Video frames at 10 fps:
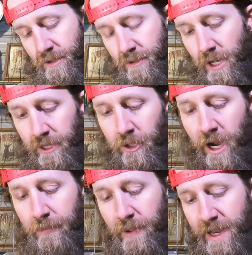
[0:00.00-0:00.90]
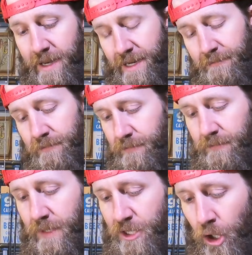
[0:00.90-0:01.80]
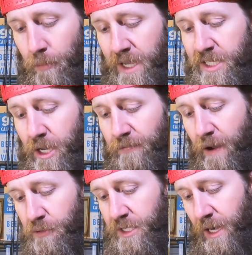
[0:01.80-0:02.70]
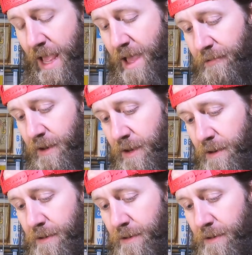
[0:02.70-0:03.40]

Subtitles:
Another crankbait. Now, I told myself I was gonna have an